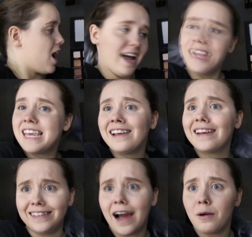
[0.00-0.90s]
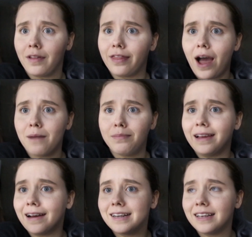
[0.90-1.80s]
I can get down with that,
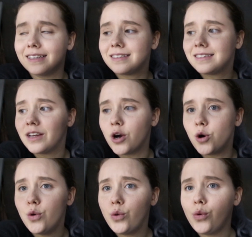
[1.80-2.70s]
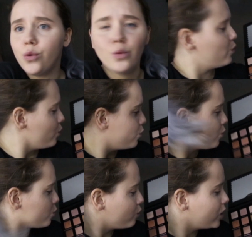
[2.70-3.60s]
because who
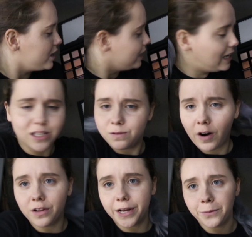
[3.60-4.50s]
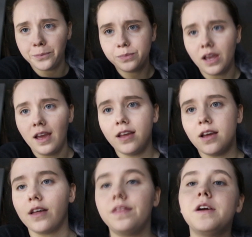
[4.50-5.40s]
really needs fallout?
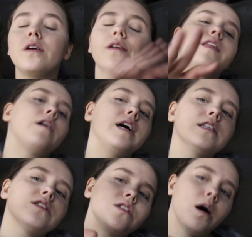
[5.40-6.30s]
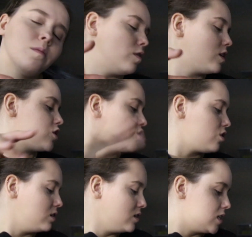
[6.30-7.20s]
There is some with
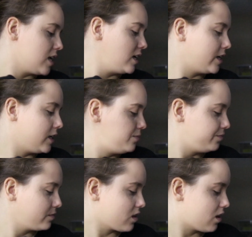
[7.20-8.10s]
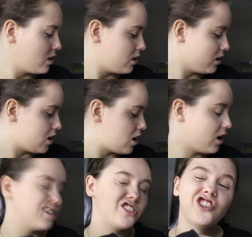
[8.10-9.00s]
certain like
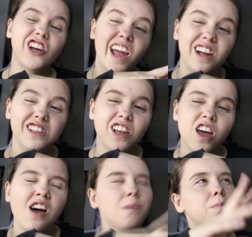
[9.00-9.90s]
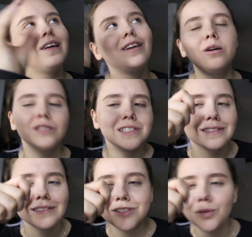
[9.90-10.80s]
shades, but you know,
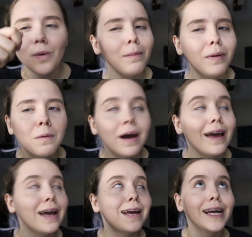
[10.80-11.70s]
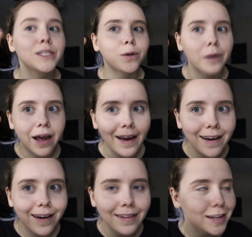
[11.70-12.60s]
just wipe it away. It's
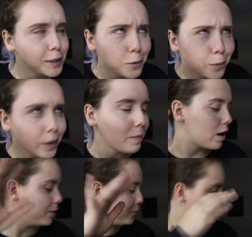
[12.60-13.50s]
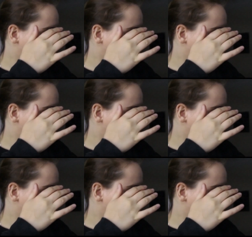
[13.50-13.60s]
okay. Like, don't worry about it.